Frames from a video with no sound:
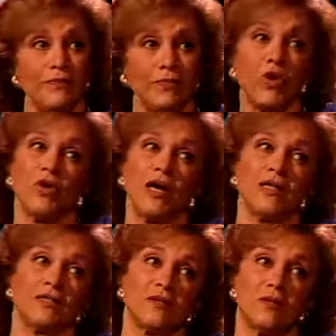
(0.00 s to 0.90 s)
No,
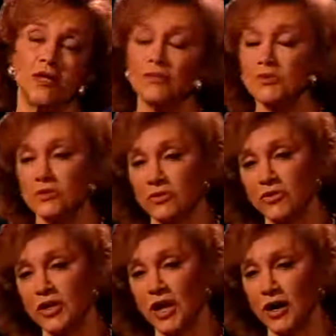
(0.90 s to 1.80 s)
Esther Williams was
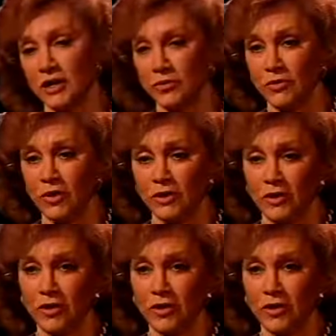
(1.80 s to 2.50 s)
already hard at work,